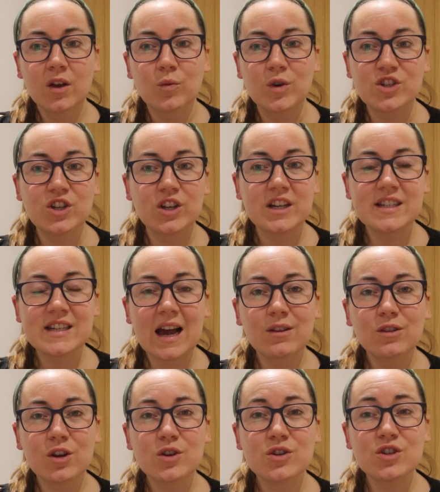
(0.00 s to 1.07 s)
which you can
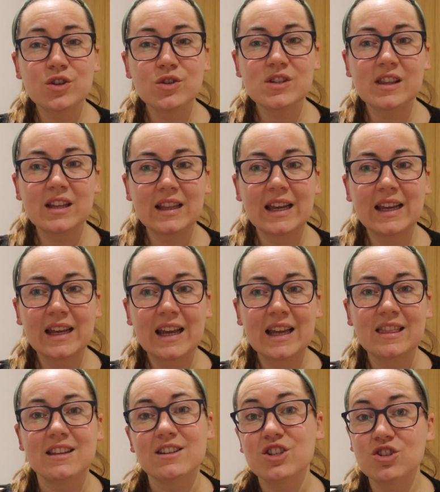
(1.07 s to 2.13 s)
download using the link
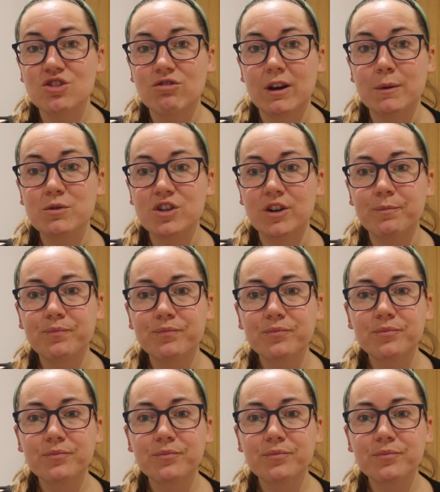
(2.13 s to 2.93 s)
in the description.